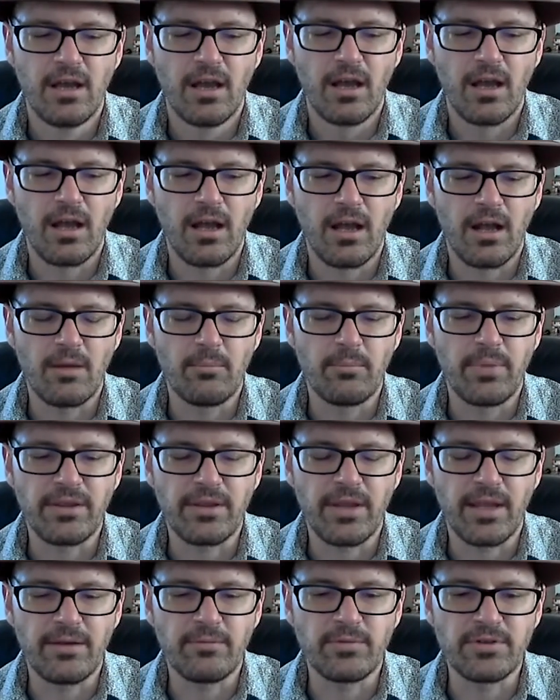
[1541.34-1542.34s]

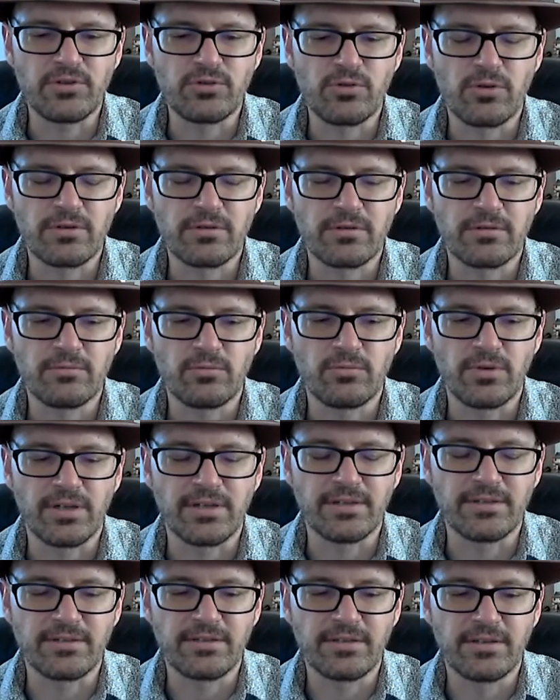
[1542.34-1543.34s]
But then when Jordan
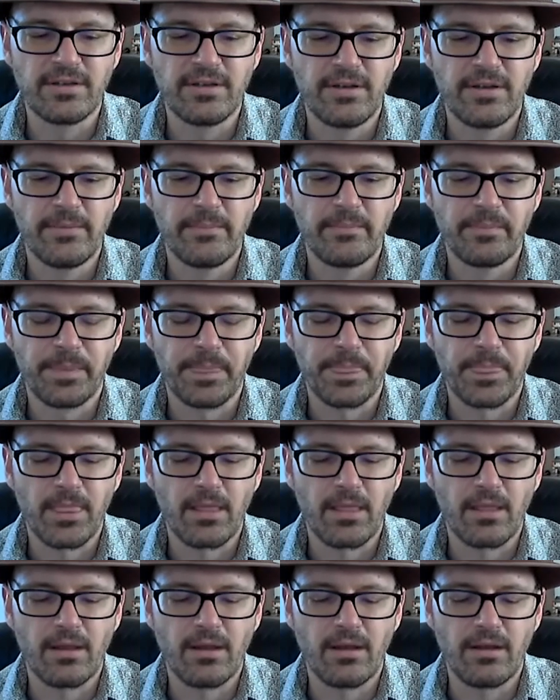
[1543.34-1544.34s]
was
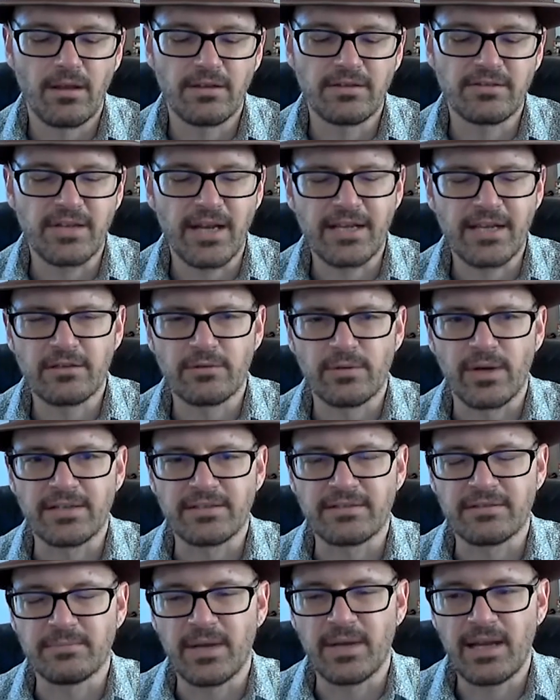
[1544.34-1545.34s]

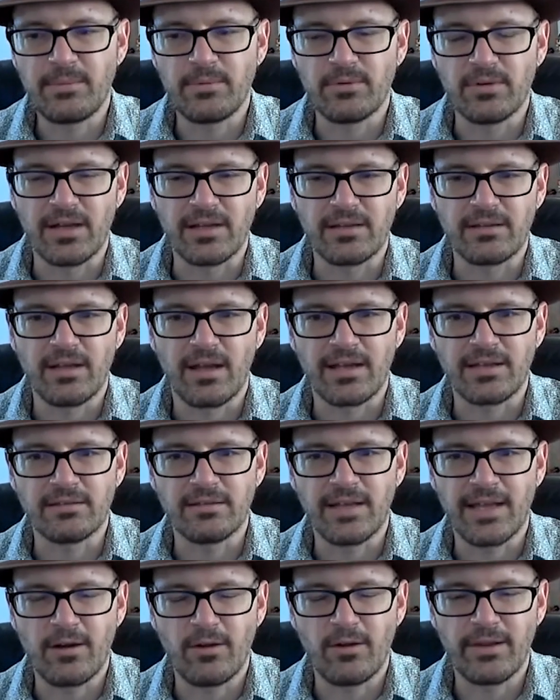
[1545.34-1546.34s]
secularizing the Bible, I
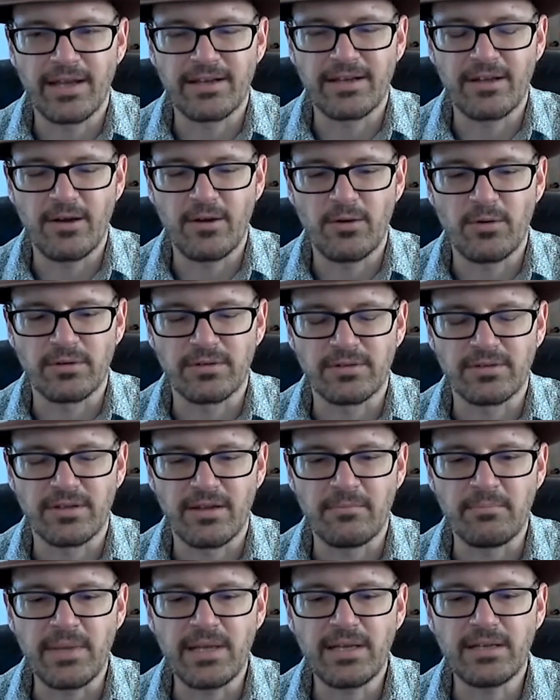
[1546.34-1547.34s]
let all that go and
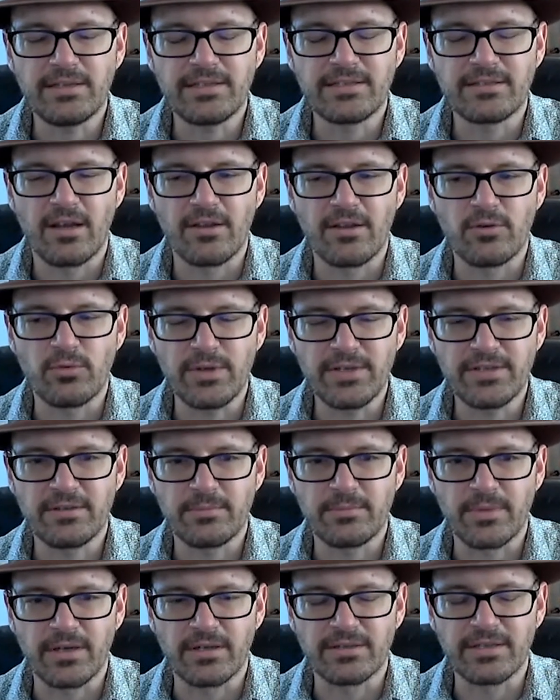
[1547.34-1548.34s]
immediately saw the
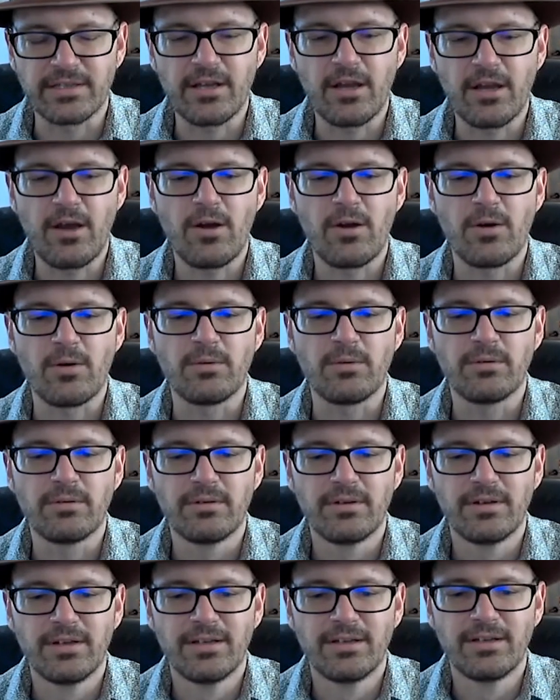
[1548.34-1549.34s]
wisdom there. It's like, oh,
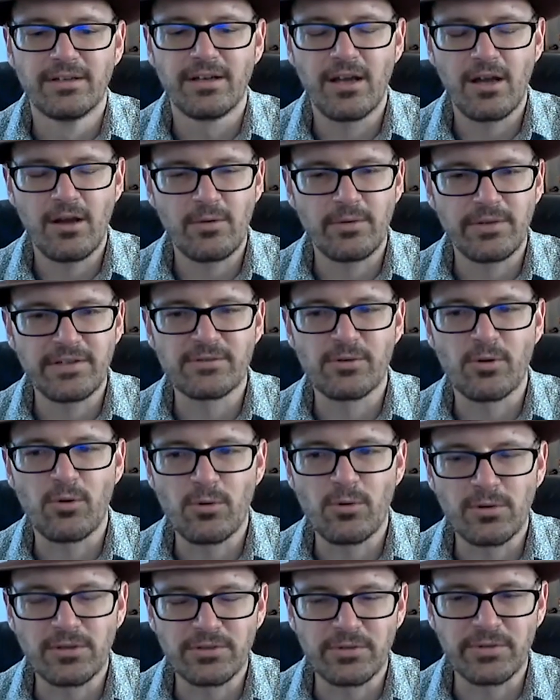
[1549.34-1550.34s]
these are
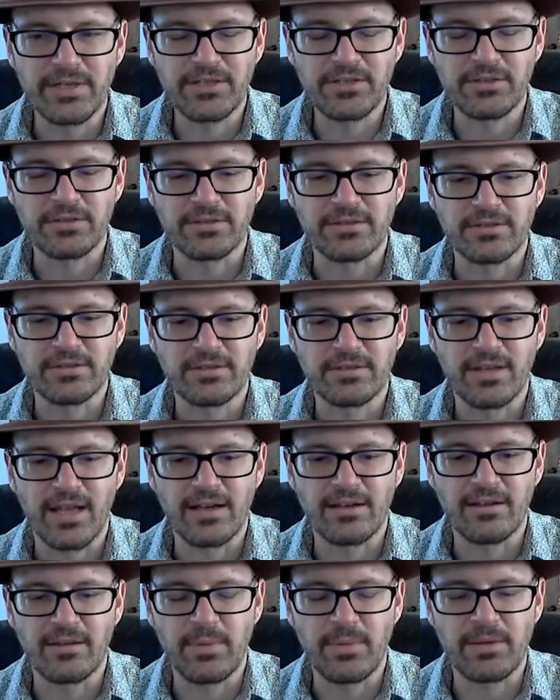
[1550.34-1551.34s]
oral traditions
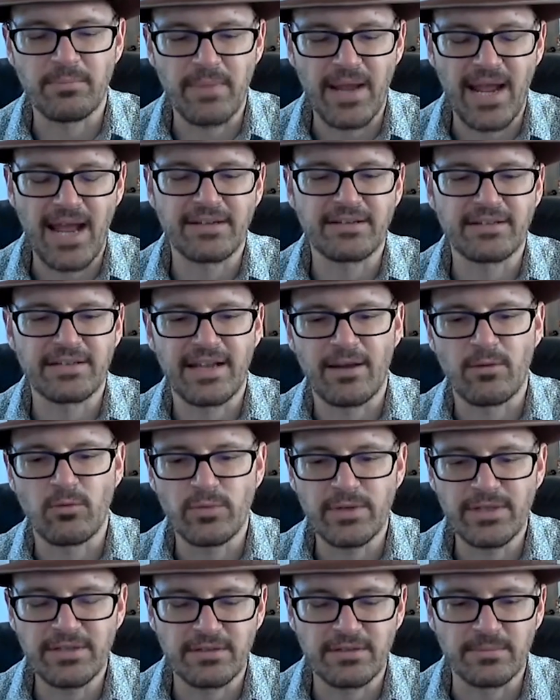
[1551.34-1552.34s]
that have been passing down
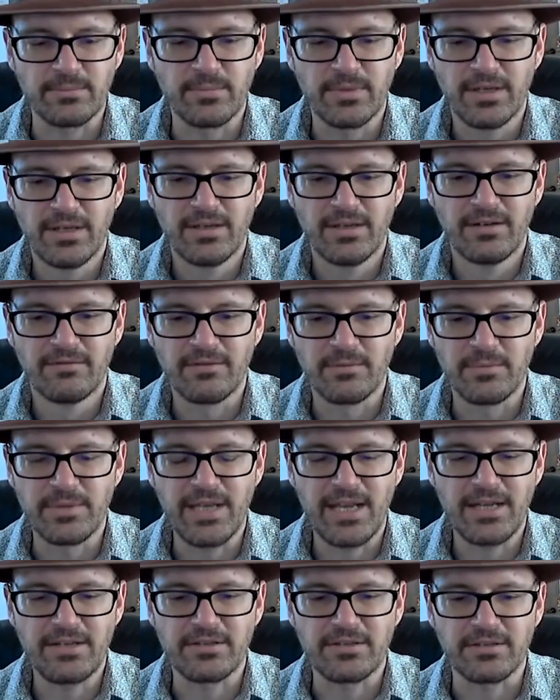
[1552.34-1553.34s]
wisdom from the
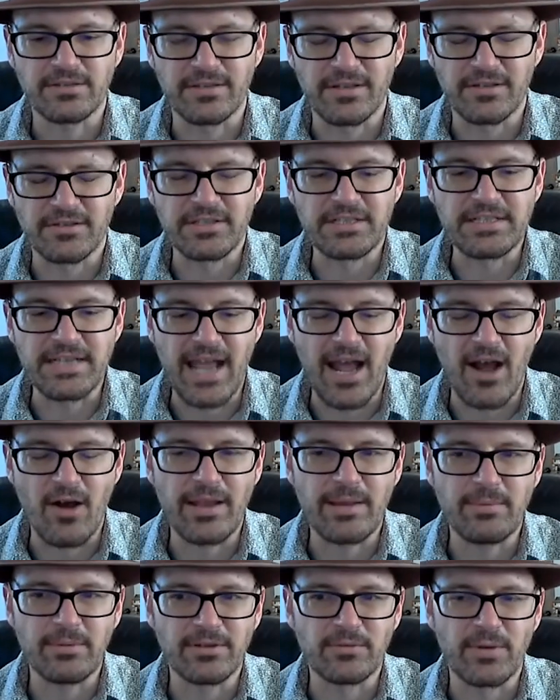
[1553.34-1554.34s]
ages, and they're just now
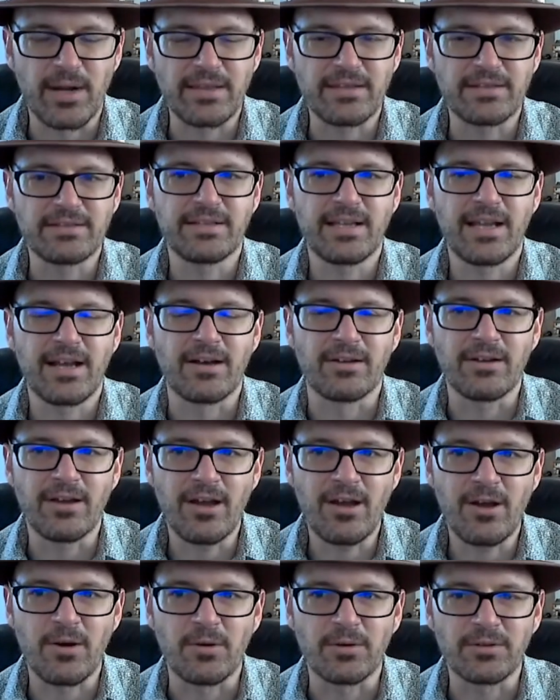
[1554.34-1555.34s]
able to write this down.
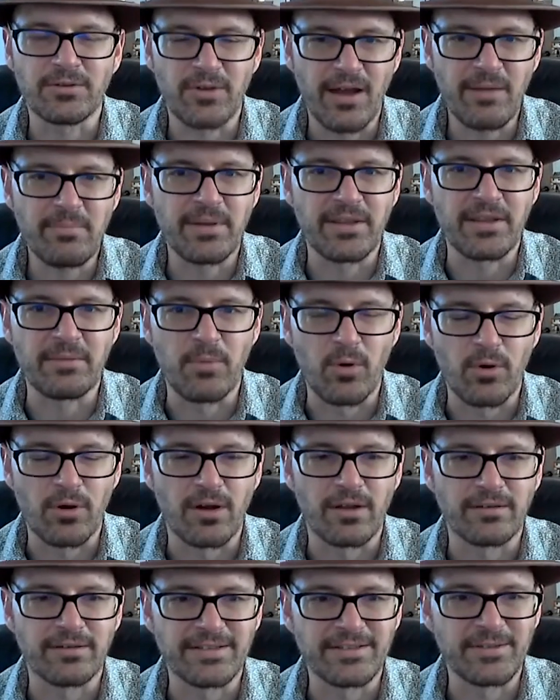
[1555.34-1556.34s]
Oh, so I've been the
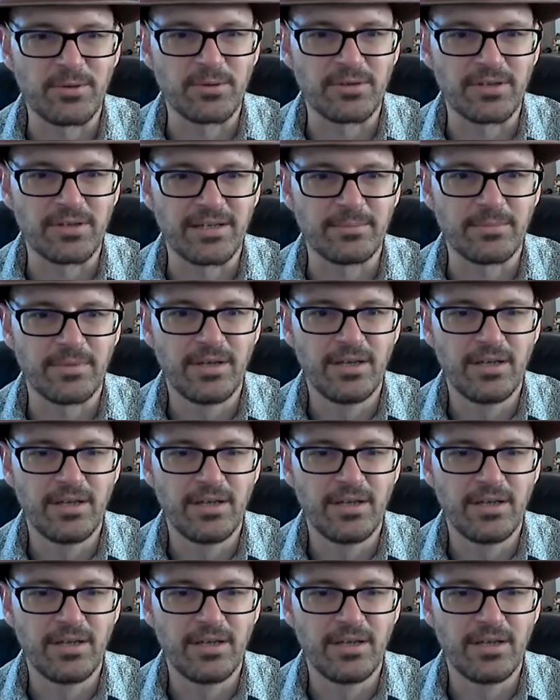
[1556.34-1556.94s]
moron this whole time.